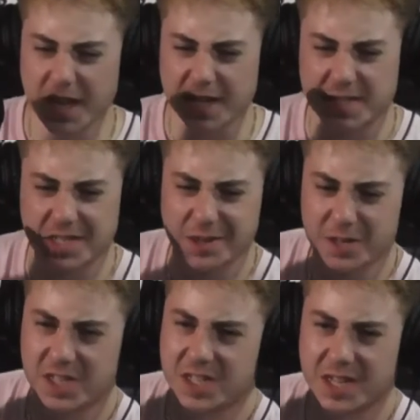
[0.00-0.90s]
Yeah,
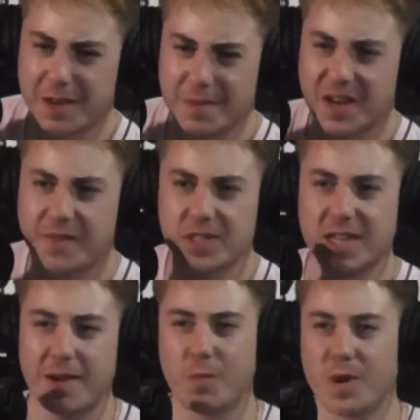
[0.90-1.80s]
seriously. I mean, if it's
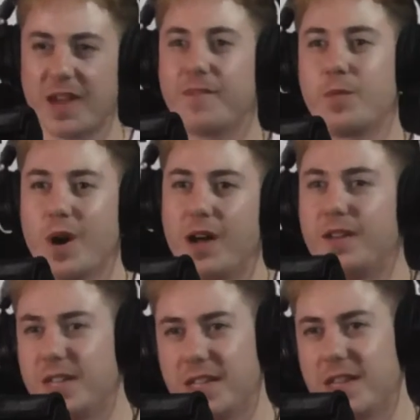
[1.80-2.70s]
not wave
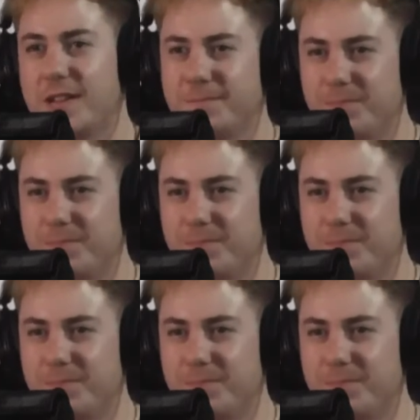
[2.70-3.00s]
quality, then